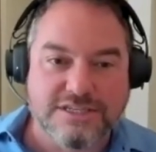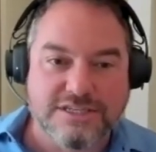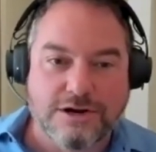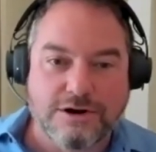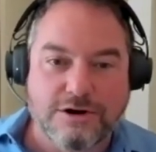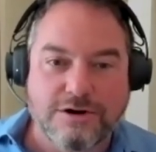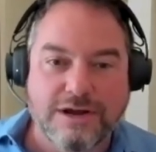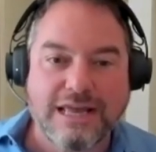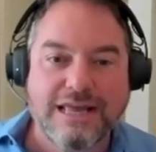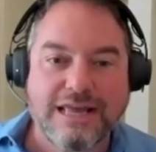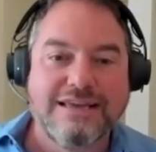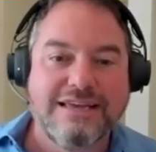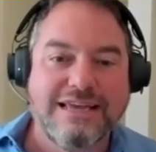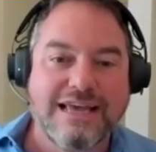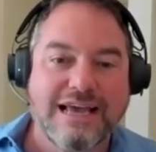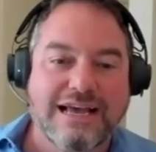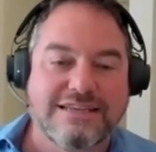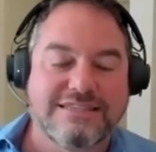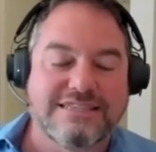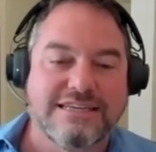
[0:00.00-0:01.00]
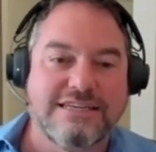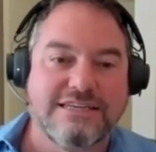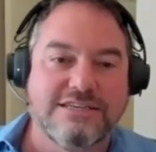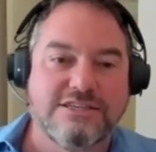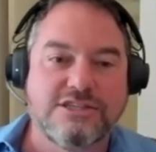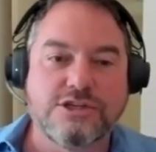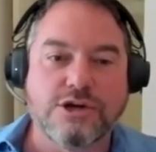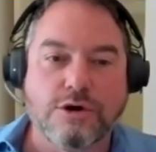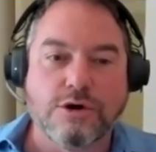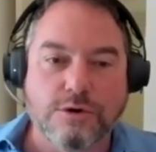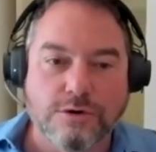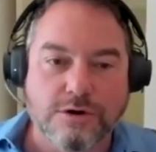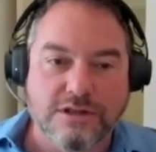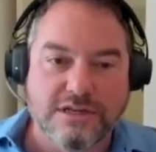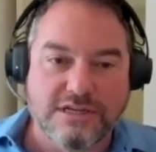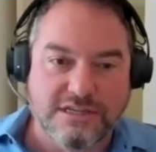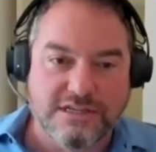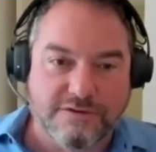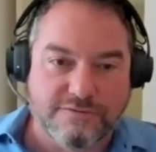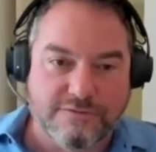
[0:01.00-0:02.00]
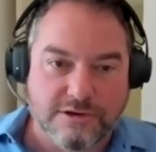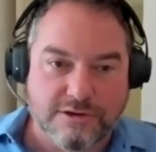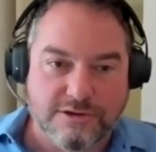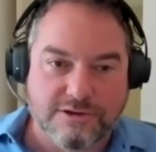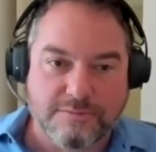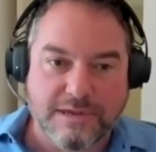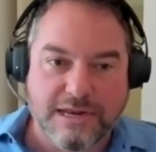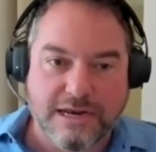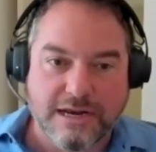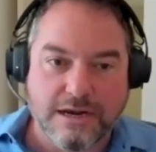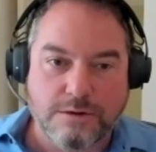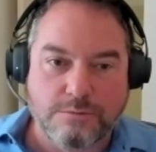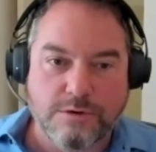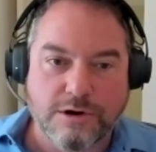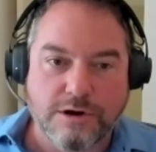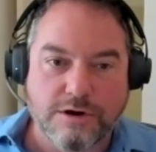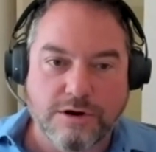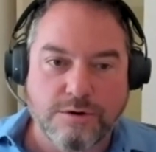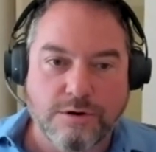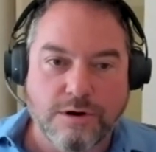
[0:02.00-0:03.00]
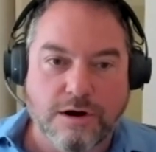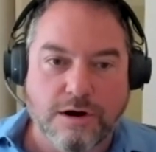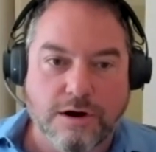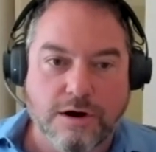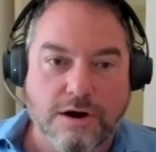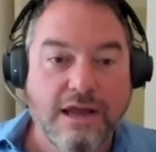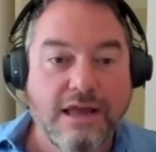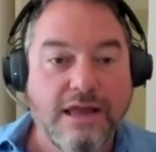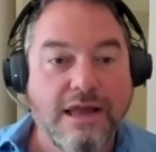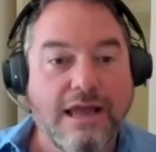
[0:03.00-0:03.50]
So yes, it is totally different depending on where you are.